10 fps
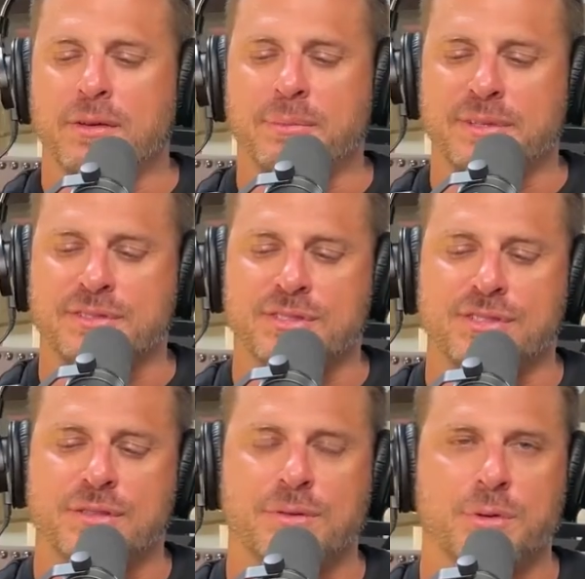business
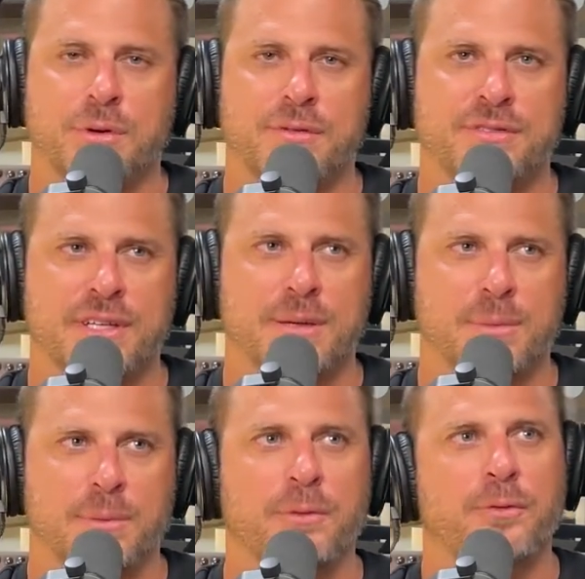of the UFC.
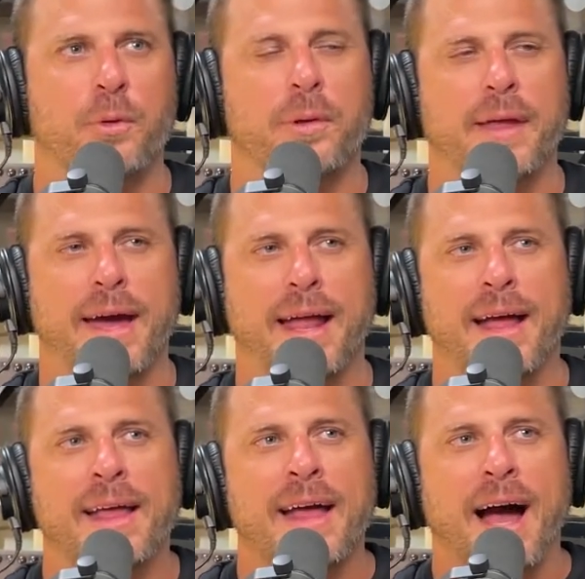But before that,
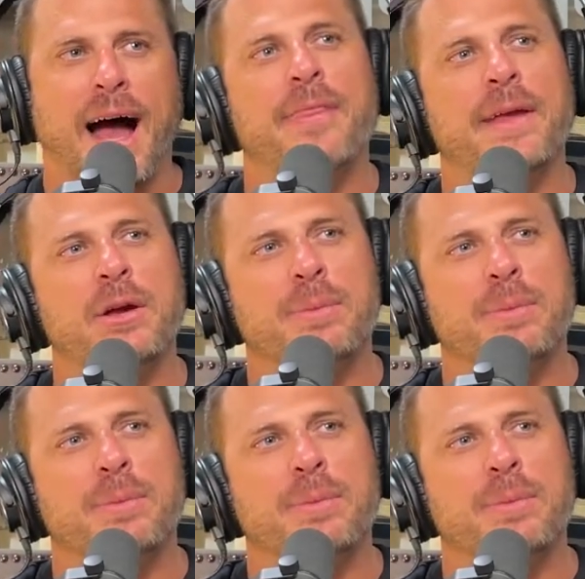I think it'd